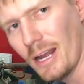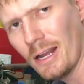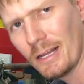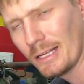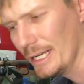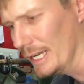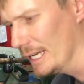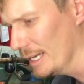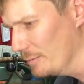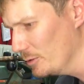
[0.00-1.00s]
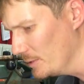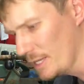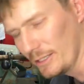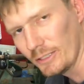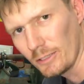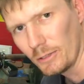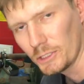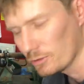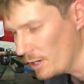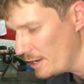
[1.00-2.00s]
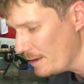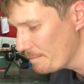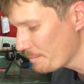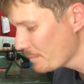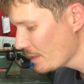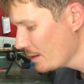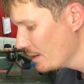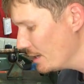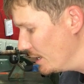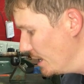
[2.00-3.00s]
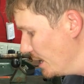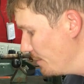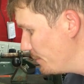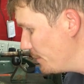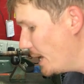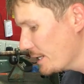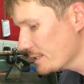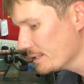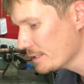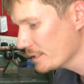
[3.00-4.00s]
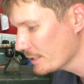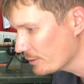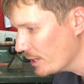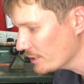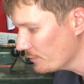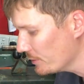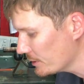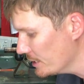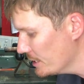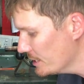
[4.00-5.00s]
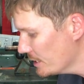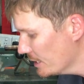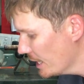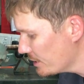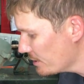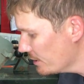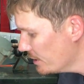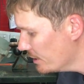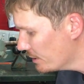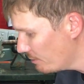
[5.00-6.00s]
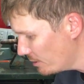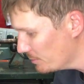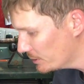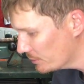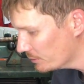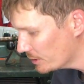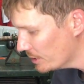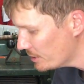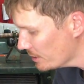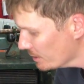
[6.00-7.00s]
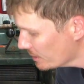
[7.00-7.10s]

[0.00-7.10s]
are. Normally that just slides straight out. But grass deflector is in actually incredibly good condition.